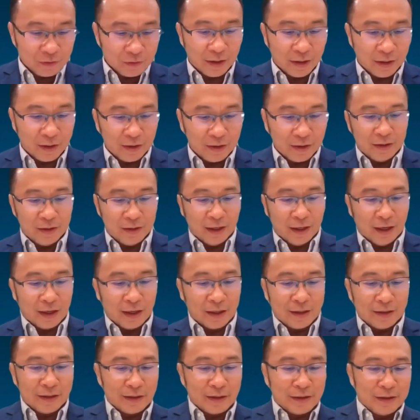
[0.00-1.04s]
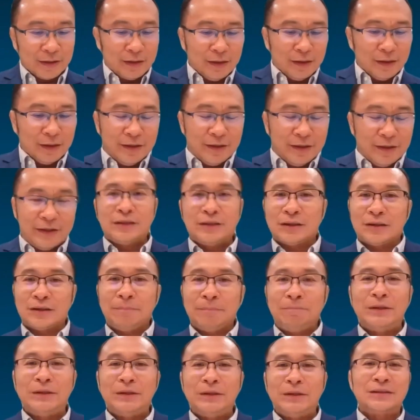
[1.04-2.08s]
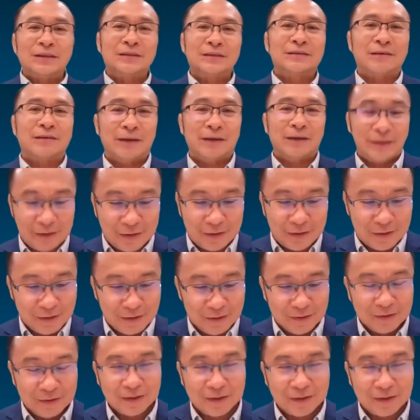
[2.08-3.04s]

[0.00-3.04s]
right, in architecting digital business strategy?